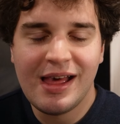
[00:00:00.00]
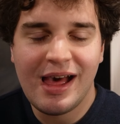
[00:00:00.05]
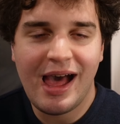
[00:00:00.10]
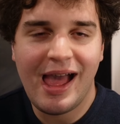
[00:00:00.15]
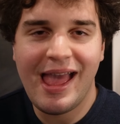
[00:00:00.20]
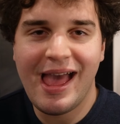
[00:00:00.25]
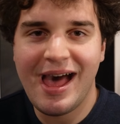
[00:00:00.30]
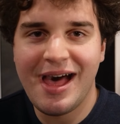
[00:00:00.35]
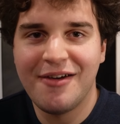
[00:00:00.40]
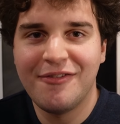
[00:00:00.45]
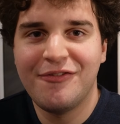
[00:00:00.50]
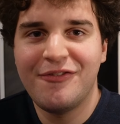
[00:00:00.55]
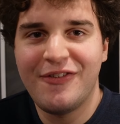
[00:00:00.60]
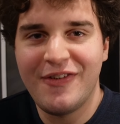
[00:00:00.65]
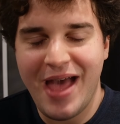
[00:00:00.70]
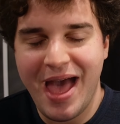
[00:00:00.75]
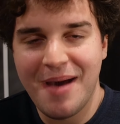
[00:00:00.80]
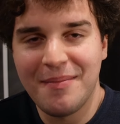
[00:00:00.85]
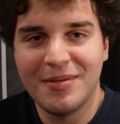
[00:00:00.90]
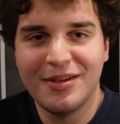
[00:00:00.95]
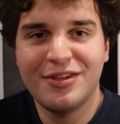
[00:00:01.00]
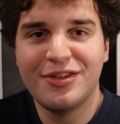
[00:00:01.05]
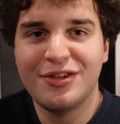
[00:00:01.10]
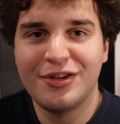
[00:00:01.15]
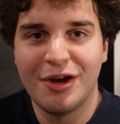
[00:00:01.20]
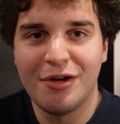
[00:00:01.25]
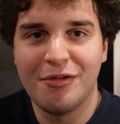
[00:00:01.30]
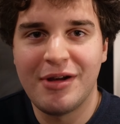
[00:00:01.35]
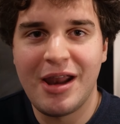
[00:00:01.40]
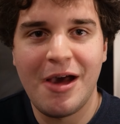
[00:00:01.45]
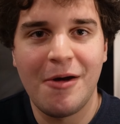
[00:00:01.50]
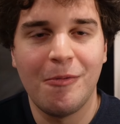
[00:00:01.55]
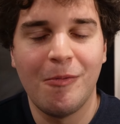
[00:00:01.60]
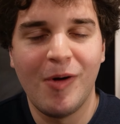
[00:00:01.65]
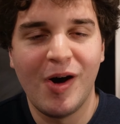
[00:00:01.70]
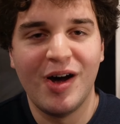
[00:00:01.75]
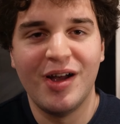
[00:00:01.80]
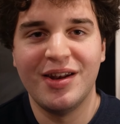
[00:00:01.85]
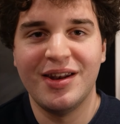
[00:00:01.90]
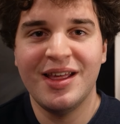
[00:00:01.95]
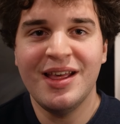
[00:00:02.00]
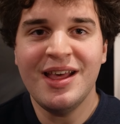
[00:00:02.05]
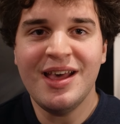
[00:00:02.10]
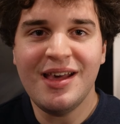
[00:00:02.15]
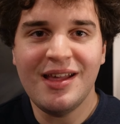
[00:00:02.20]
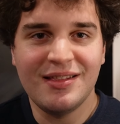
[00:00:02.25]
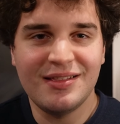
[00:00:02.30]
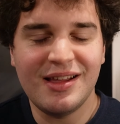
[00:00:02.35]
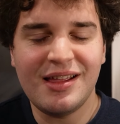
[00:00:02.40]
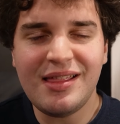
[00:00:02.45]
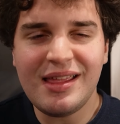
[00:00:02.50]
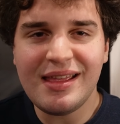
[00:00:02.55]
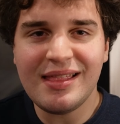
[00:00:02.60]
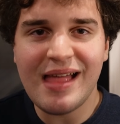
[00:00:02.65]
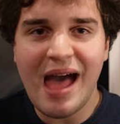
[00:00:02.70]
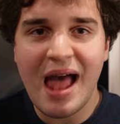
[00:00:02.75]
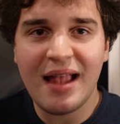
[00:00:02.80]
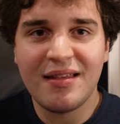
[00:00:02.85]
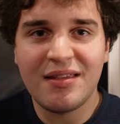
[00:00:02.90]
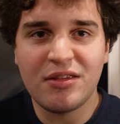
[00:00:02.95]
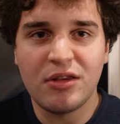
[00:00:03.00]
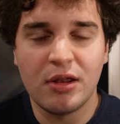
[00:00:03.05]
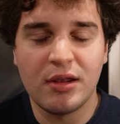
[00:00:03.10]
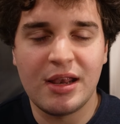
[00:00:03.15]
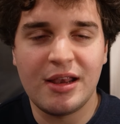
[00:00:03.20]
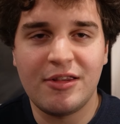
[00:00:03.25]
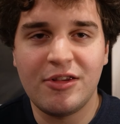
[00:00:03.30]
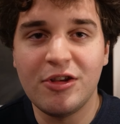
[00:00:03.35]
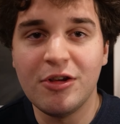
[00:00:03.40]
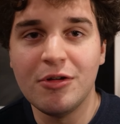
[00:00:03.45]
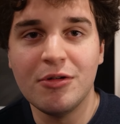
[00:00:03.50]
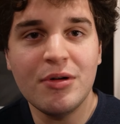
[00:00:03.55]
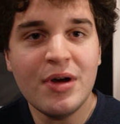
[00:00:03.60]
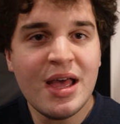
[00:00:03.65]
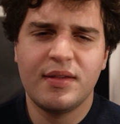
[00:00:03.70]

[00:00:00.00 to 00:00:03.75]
I have Emma Stone at one, Lily Gladstone at two.